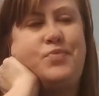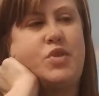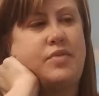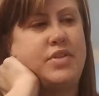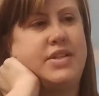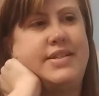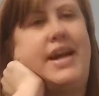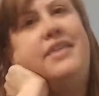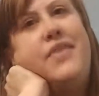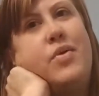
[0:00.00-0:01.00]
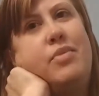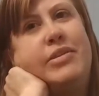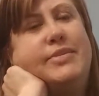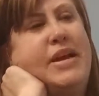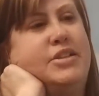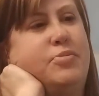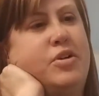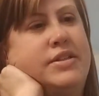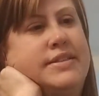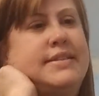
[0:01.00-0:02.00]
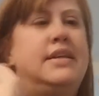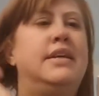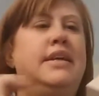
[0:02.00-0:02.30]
so I have to decide if I want mismatched books